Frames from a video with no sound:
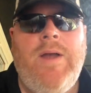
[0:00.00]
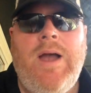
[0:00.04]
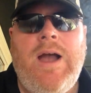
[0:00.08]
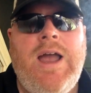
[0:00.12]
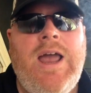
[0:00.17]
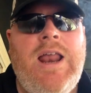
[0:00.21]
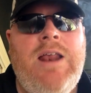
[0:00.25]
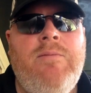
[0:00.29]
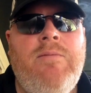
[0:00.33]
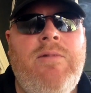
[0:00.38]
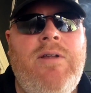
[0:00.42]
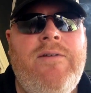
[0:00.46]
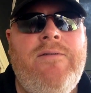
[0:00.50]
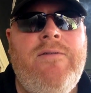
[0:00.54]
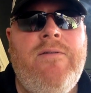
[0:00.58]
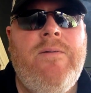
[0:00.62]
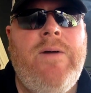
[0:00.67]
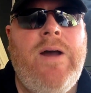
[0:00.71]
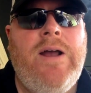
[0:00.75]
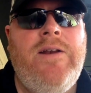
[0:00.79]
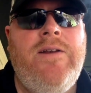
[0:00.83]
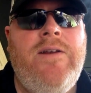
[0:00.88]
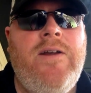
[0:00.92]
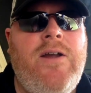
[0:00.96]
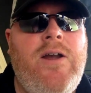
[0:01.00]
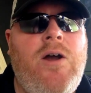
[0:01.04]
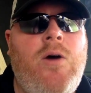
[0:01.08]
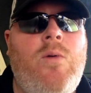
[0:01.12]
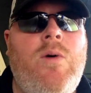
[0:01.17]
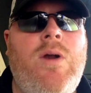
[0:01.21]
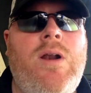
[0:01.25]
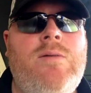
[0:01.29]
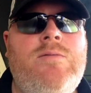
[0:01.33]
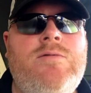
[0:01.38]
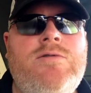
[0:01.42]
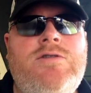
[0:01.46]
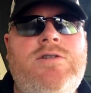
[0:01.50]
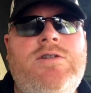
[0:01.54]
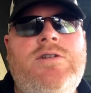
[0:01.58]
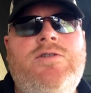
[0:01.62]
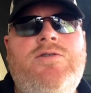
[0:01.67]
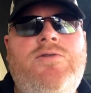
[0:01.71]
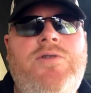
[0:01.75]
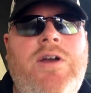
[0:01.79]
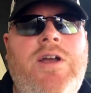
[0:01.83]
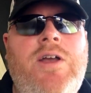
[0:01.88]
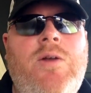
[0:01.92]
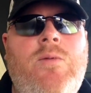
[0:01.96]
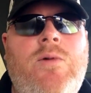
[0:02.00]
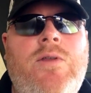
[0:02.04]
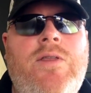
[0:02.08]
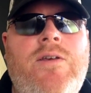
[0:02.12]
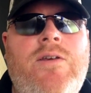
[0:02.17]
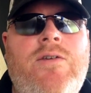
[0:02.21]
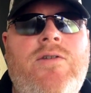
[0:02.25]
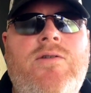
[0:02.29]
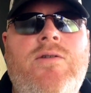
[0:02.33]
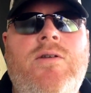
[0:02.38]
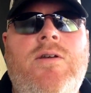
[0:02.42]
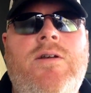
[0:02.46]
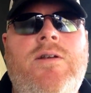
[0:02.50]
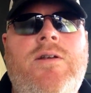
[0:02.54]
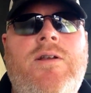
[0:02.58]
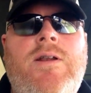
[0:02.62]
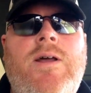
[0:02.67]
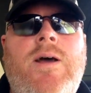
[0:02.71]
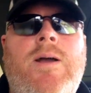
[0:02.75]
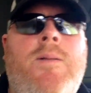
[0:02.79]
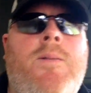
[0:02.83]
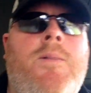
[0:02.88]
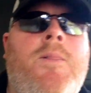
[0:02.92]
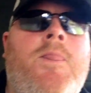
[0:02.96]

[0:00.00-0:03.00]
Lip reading: can't even believe I forgot to tell y'all what I was drinking with this today.